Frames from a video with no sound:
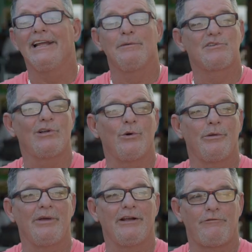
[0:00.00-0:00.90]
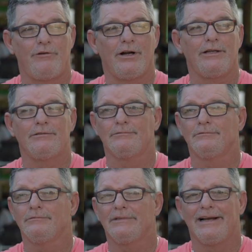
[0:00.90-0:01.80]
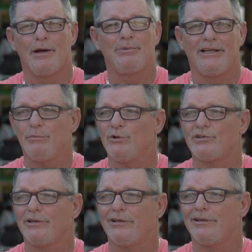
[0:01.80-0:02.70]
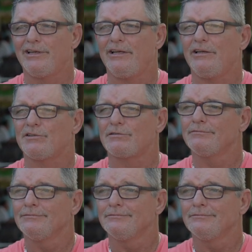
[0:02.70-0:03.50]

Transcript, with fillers: name's Tony Manfredi, and I play music in the Keys.